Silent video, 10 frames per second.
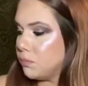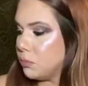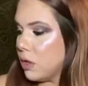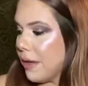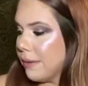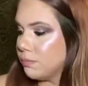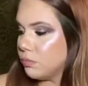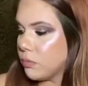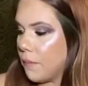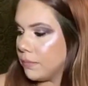Yeah,
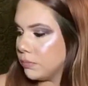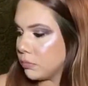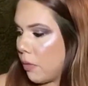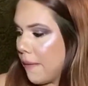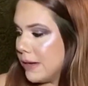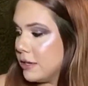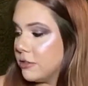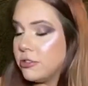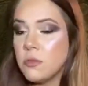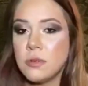he is
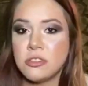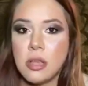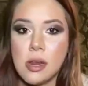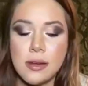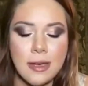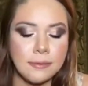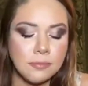super skinny now.